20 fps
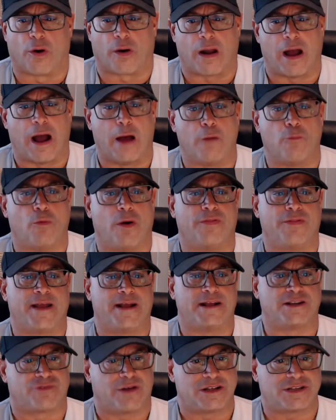on one
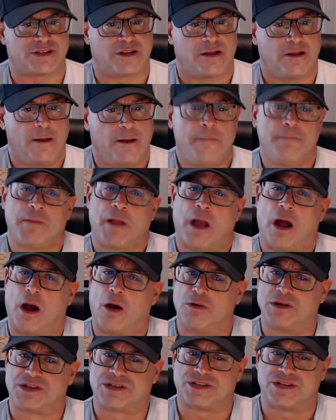day's rest,
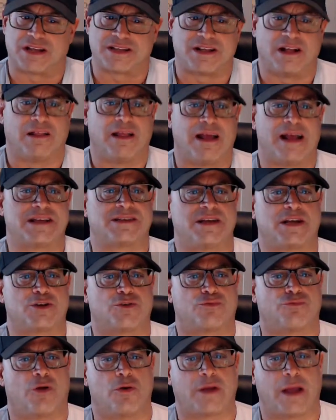0-6 the last 6
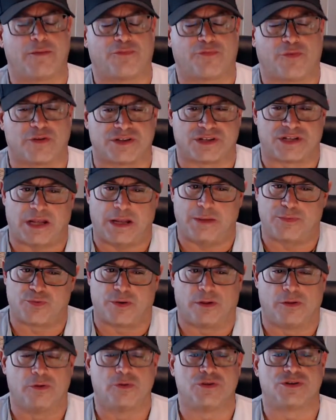road games versus teams with a
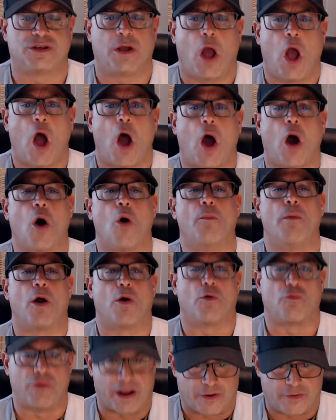losing home
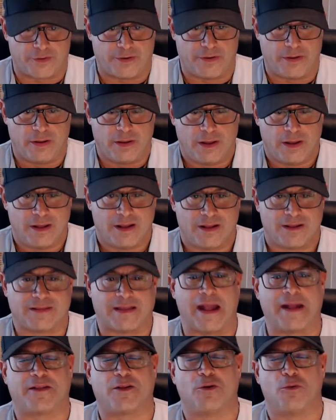record.
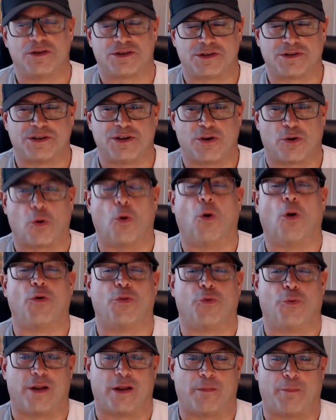Take the Wizards here all the
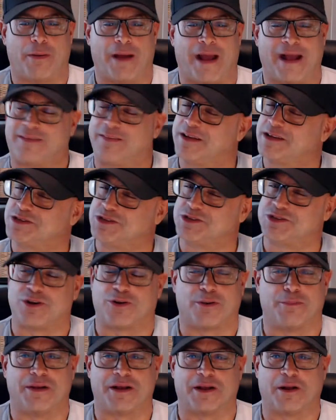way to the bank. This is Joe
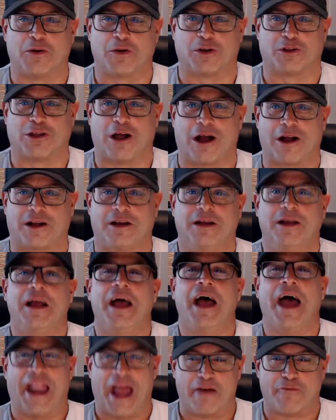D'Amico. Good luck
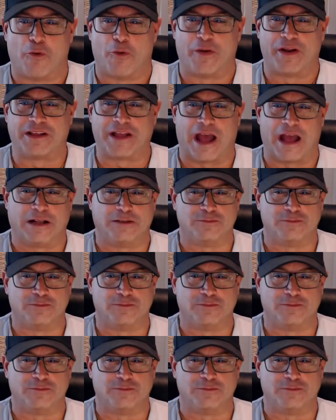and have a winning day.